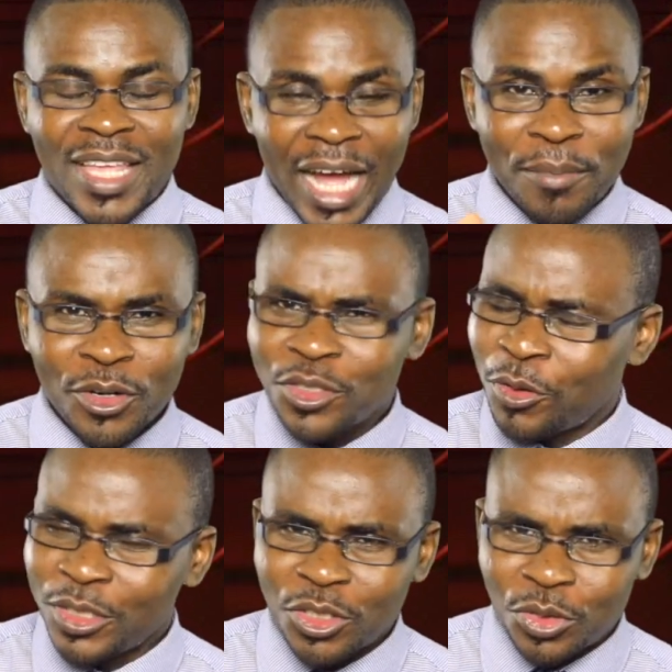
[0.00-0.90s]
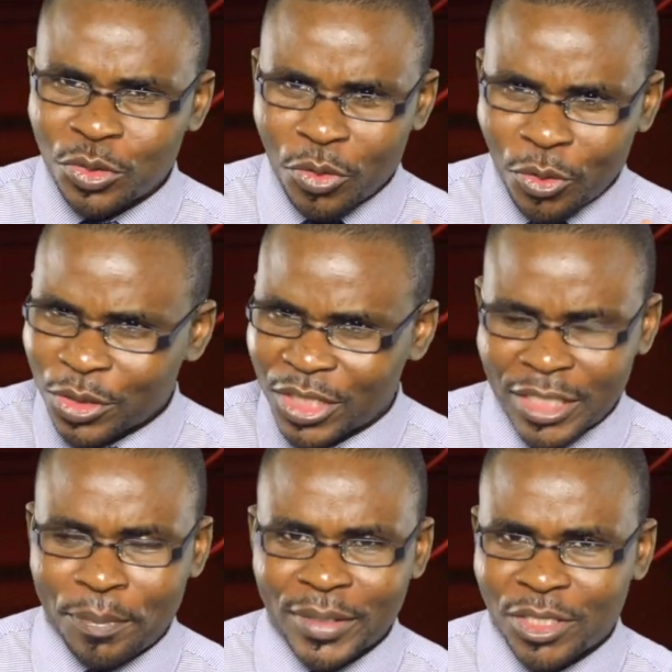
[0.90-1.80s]
I'm not going to go
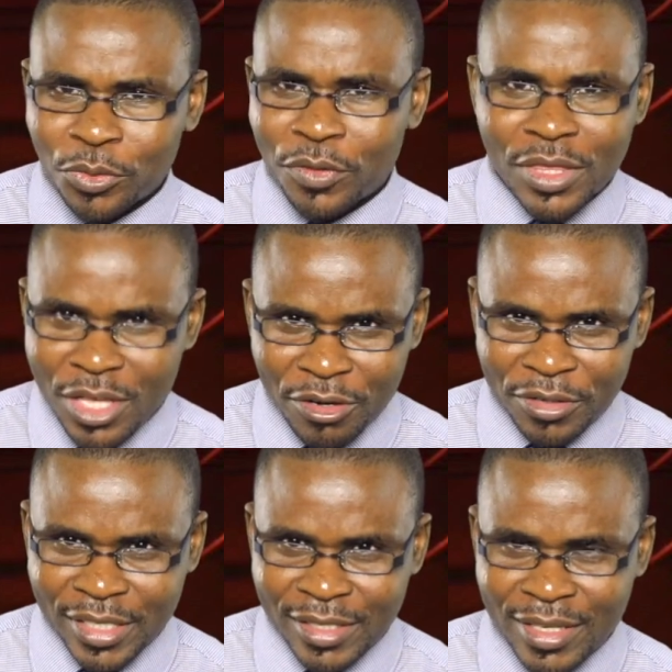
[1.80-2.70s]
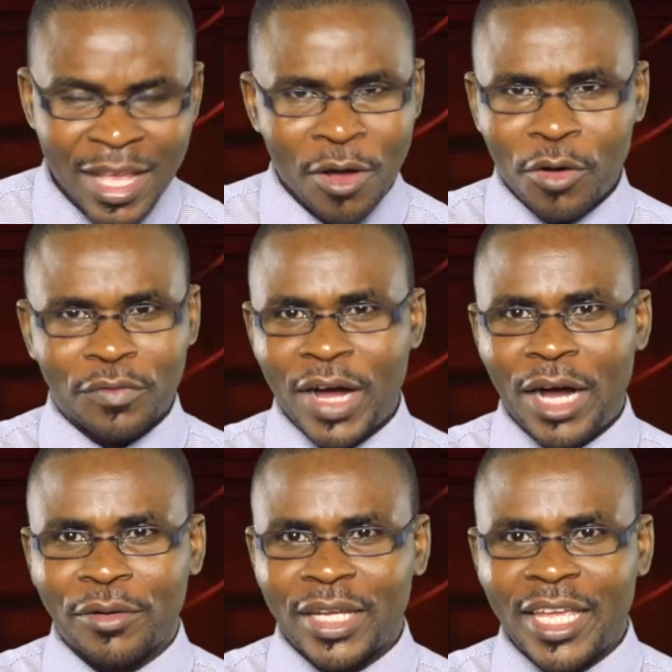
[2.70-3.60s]
deep into theories of
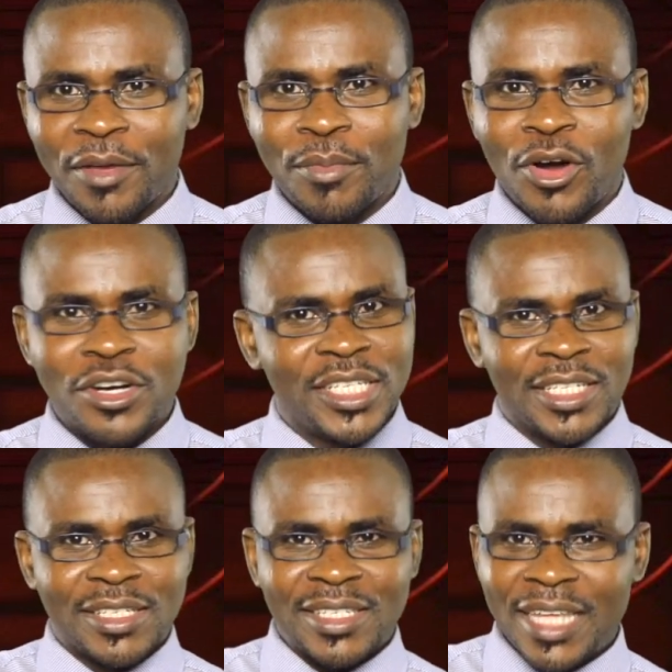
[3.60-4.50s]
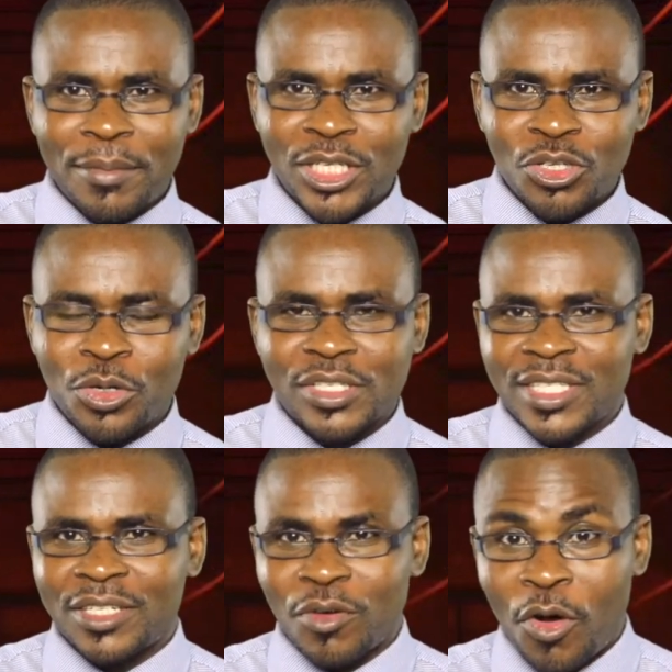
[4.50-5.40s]
how keyboards and semitones
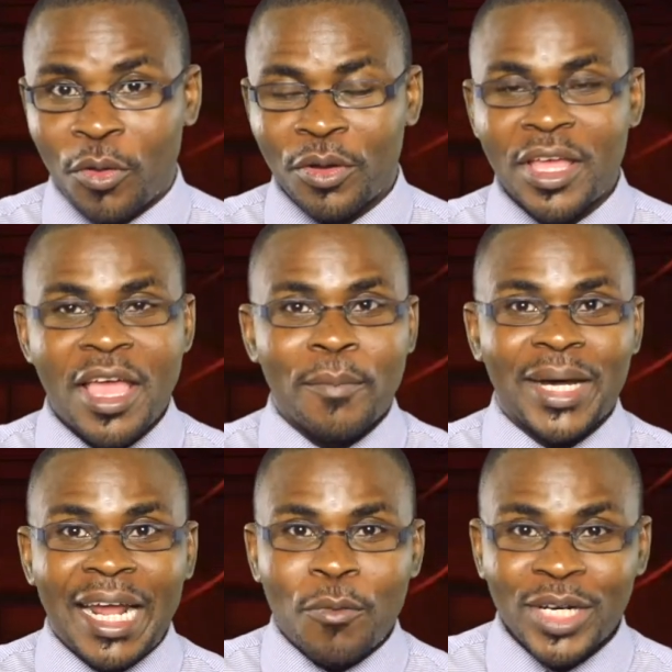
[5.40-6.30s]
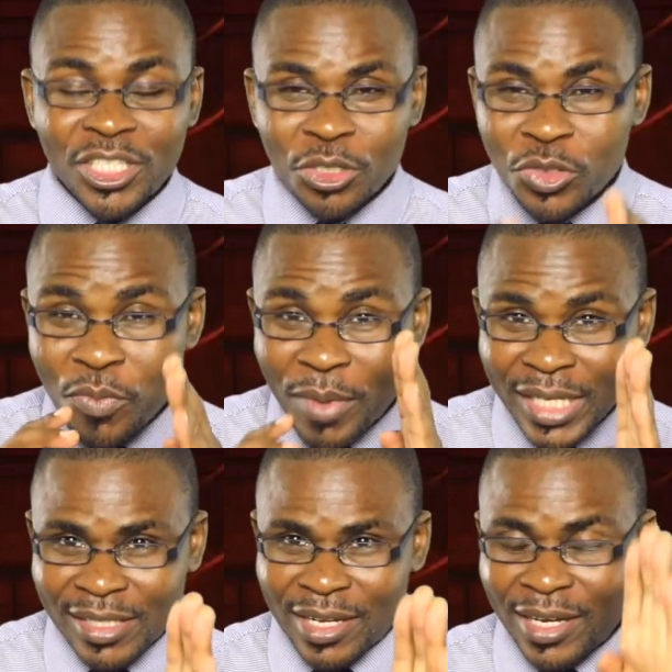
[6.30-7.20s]
and all, but I want you to
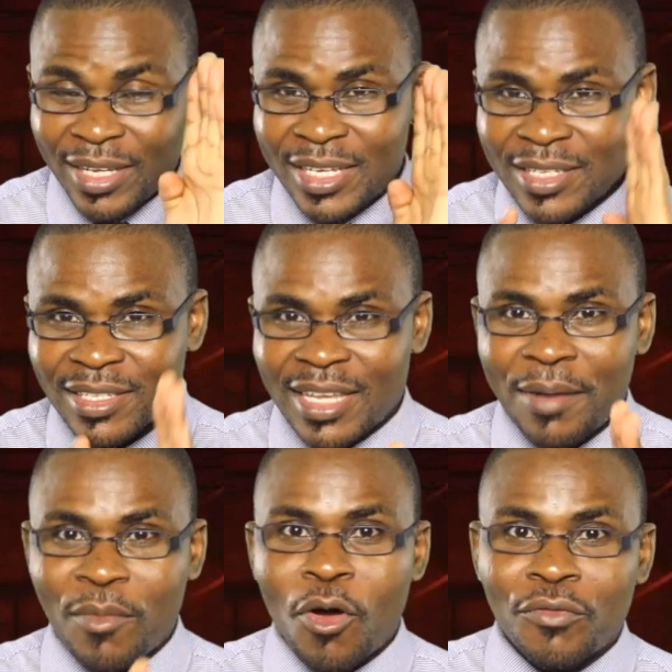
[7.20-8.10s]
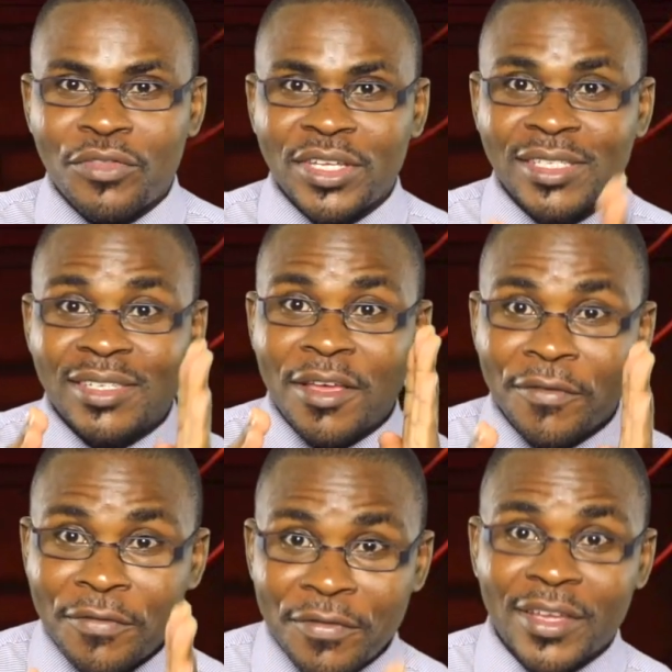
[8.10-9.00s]
master some of these
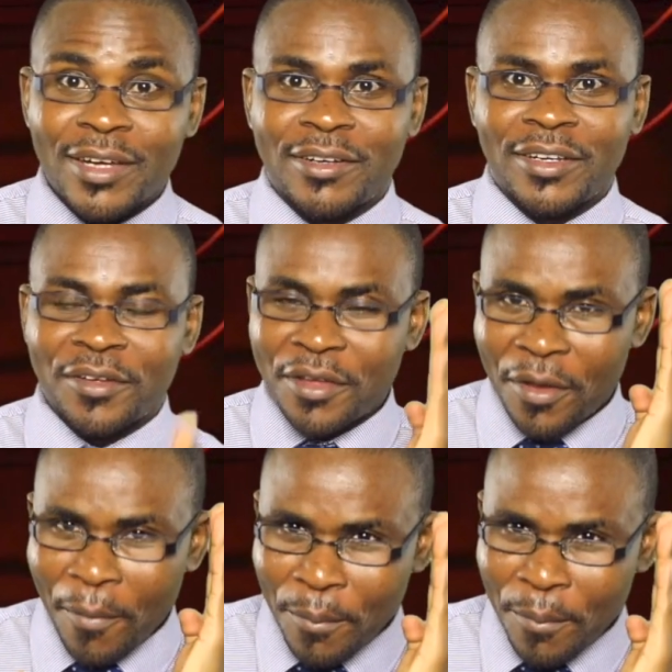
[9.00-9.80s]
fingering